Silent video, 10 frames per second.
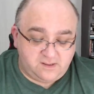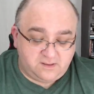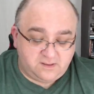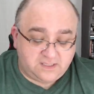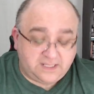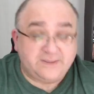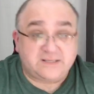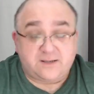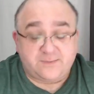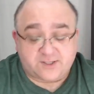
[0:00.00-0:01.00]

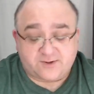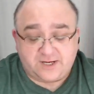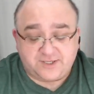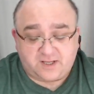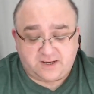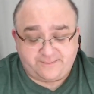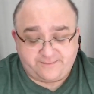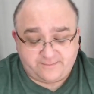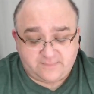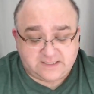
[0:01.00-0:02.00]
Clementine's a crash type
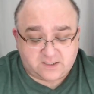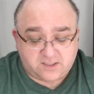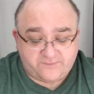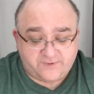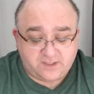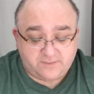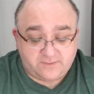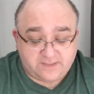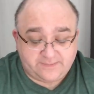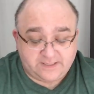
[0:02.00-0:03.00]
made to comfort human
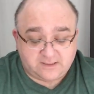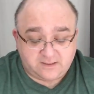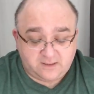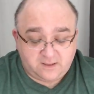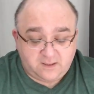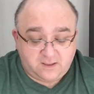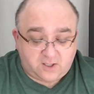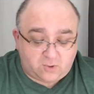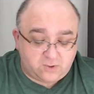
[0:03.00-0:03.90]
babies, hold them